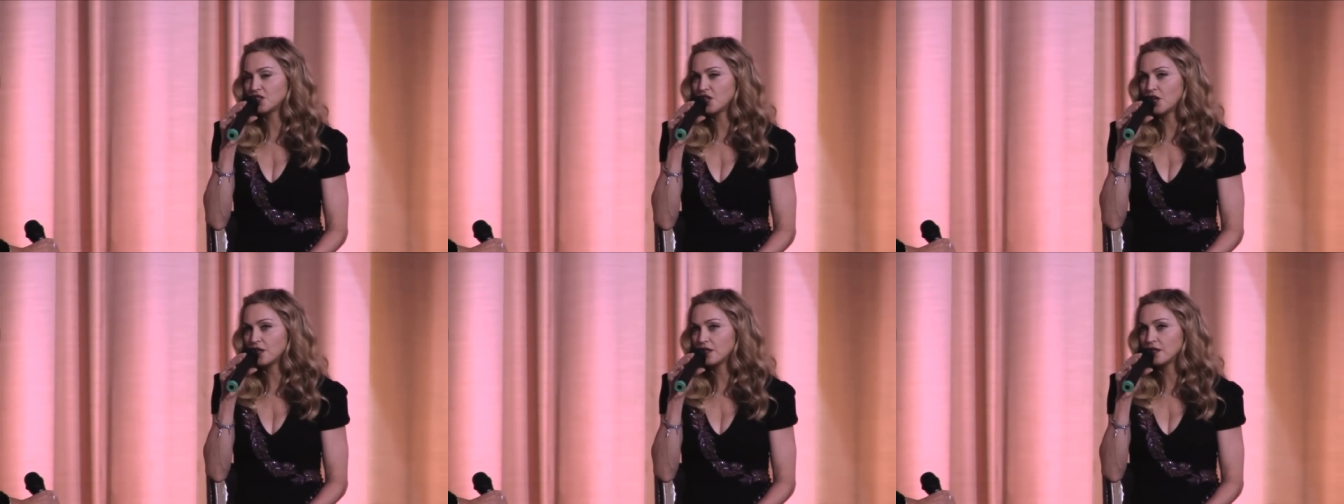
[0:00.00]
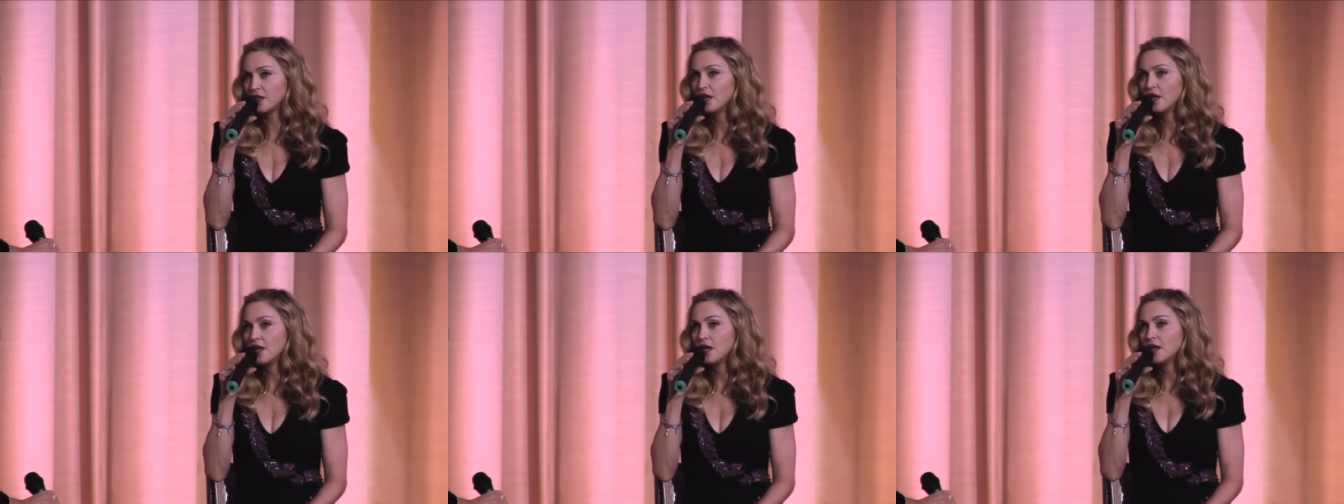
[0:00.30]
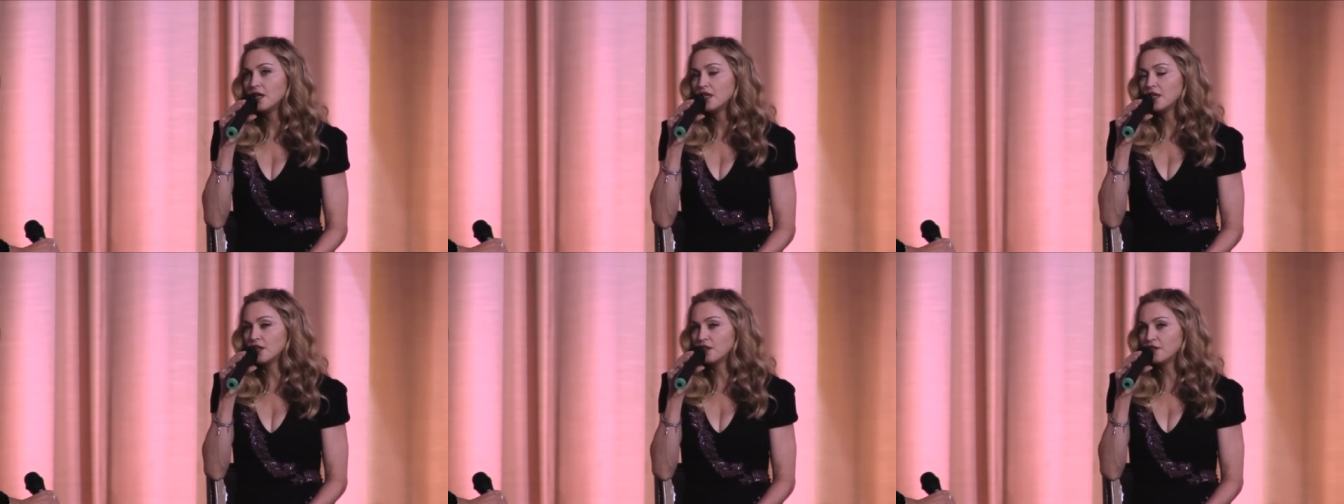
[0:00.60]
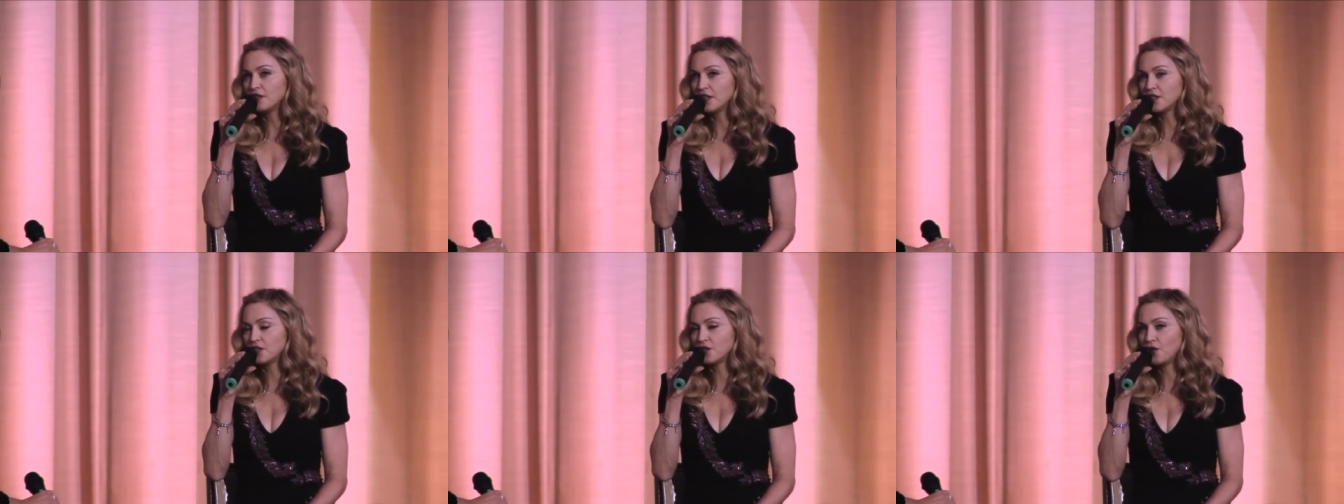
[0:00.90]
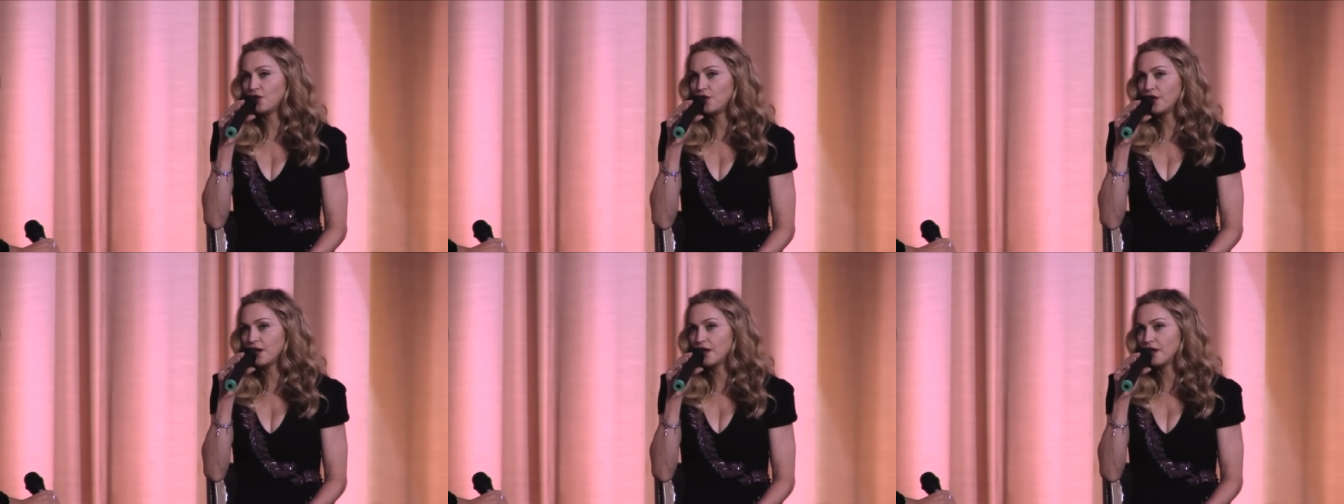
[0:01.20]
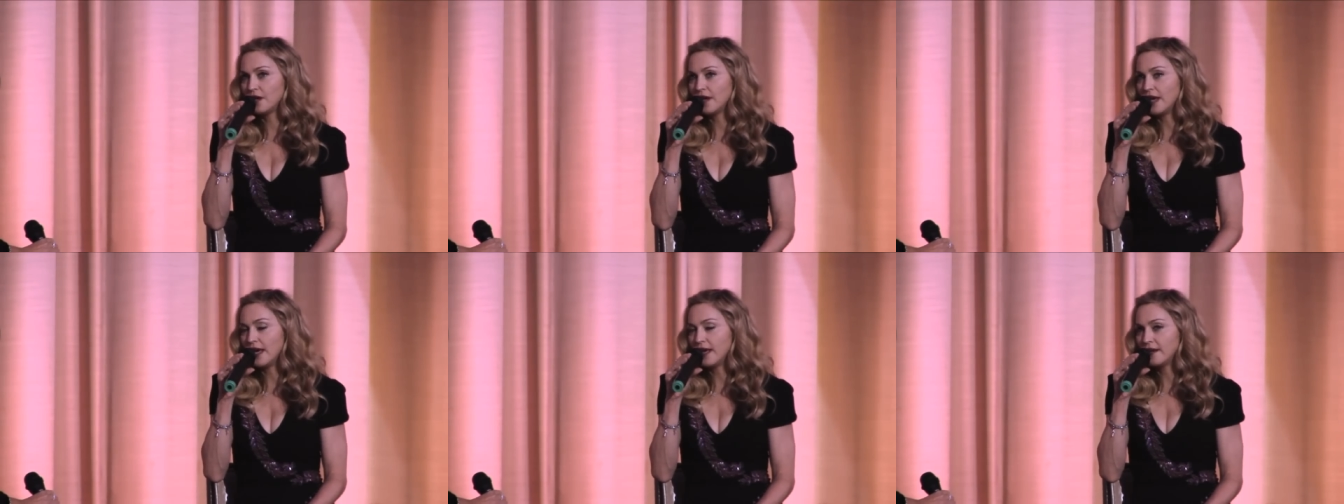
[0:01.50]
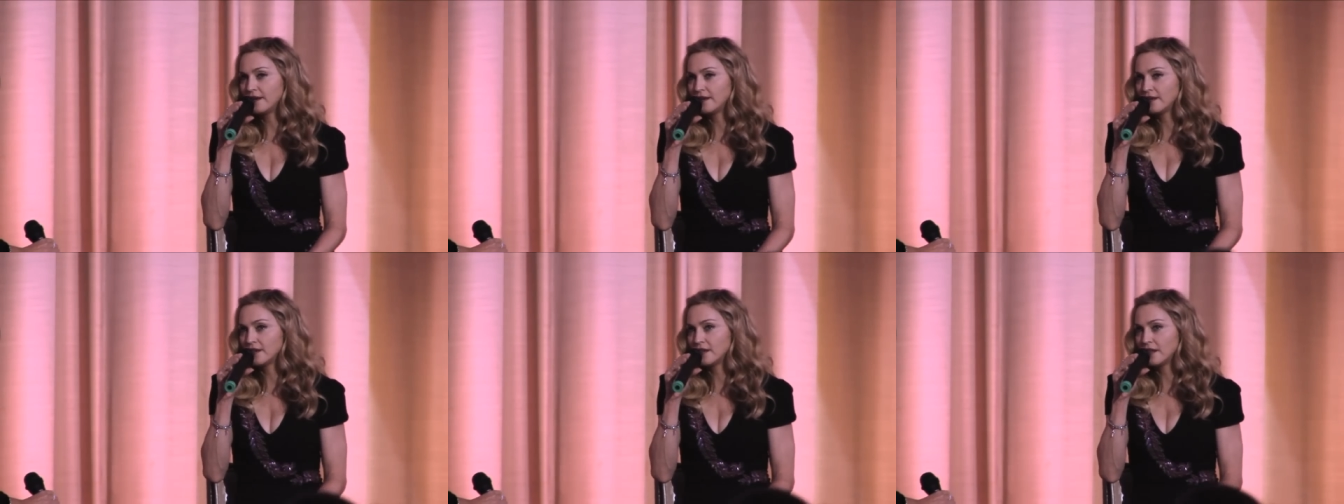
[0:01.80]
shot Young Victoria
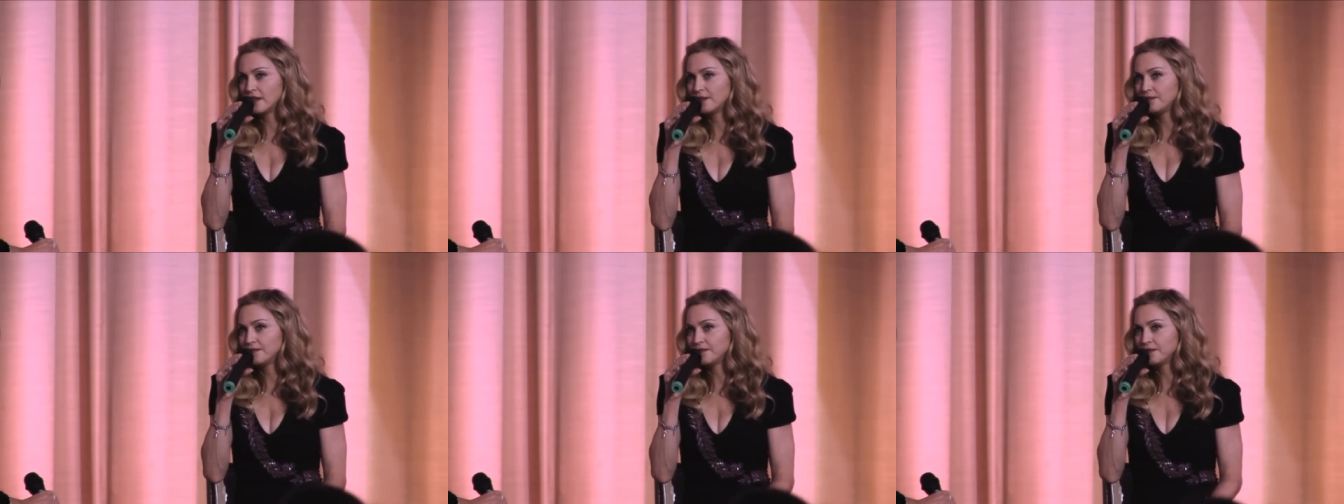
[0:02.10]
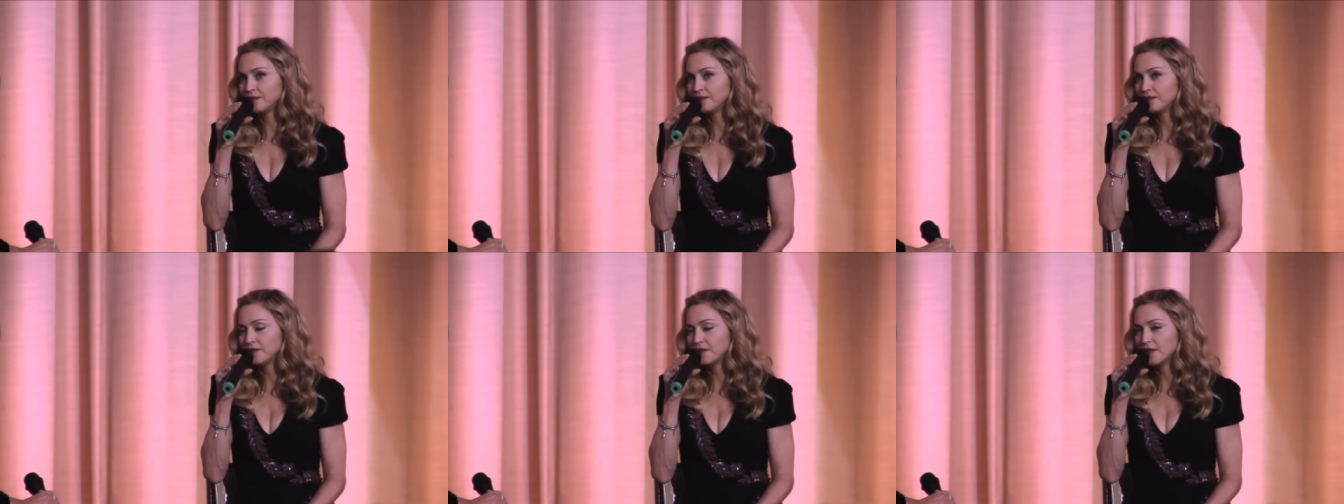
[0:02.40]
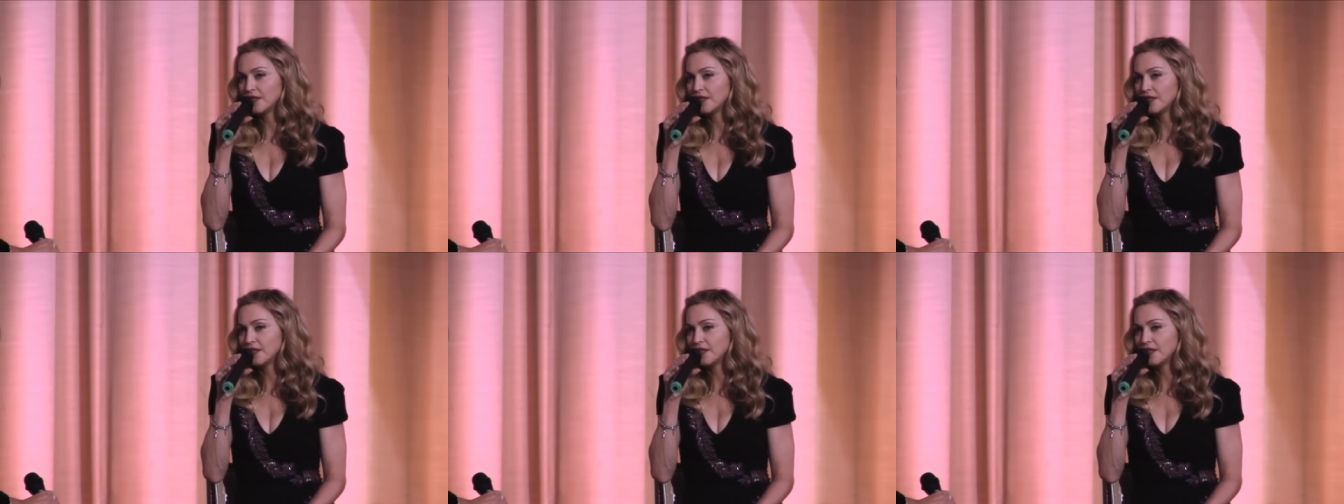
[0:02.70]
and um,